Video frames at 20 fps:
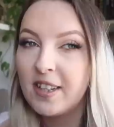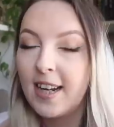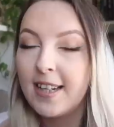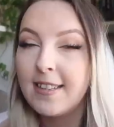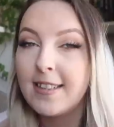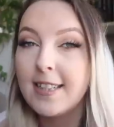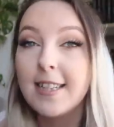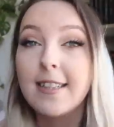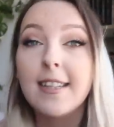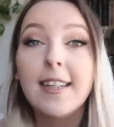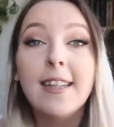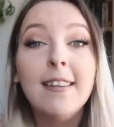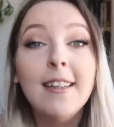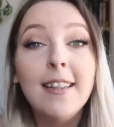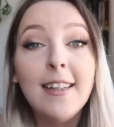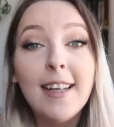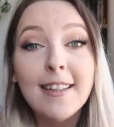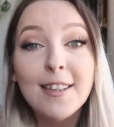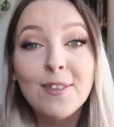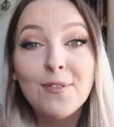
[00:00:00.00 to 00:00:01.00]
than I did in
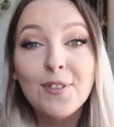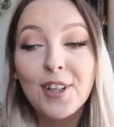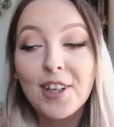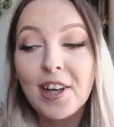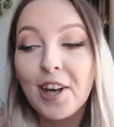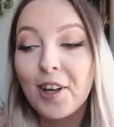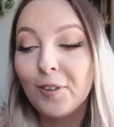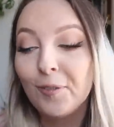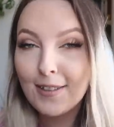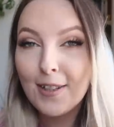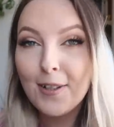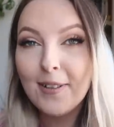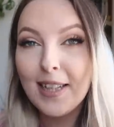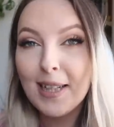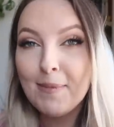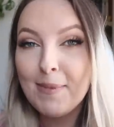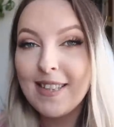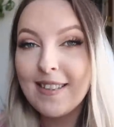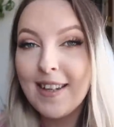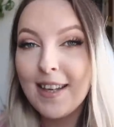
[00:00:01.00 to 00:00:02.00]
the last video. So
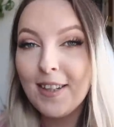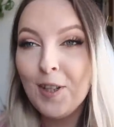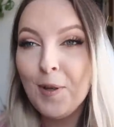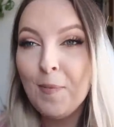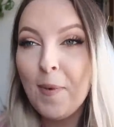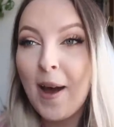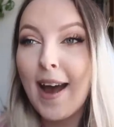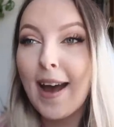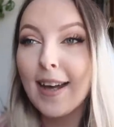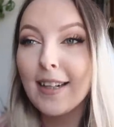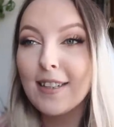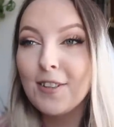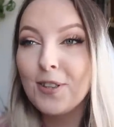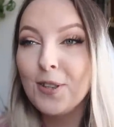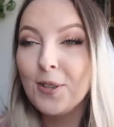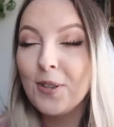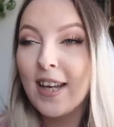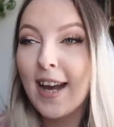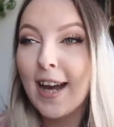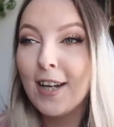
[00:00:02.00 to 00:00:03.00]
let me take you back
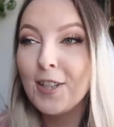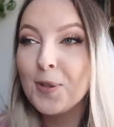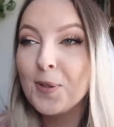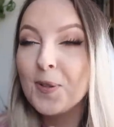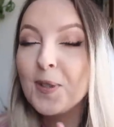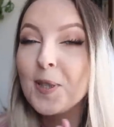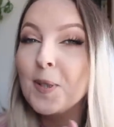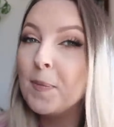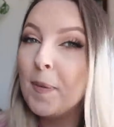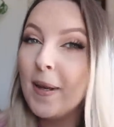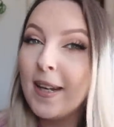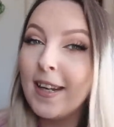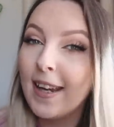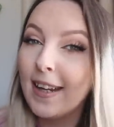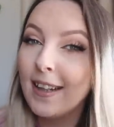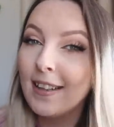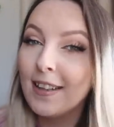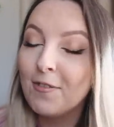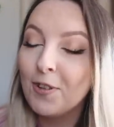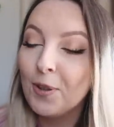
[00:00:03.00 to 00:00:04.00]
to the actual
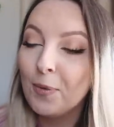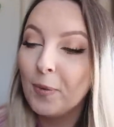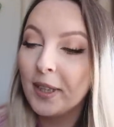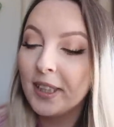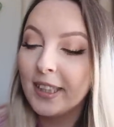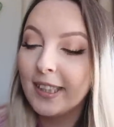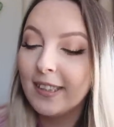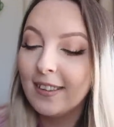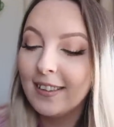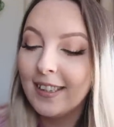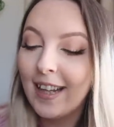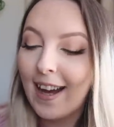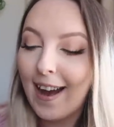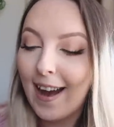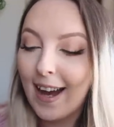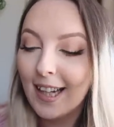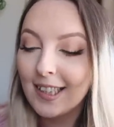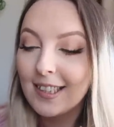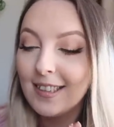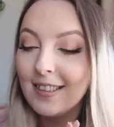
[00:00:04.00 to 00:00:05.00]
spinning of the wheel
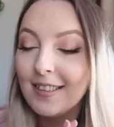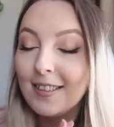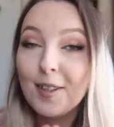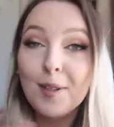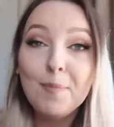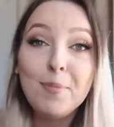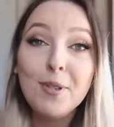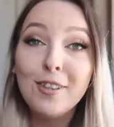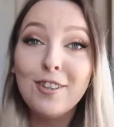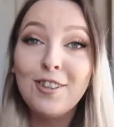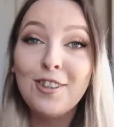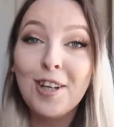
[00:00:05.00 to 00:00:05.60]
and the book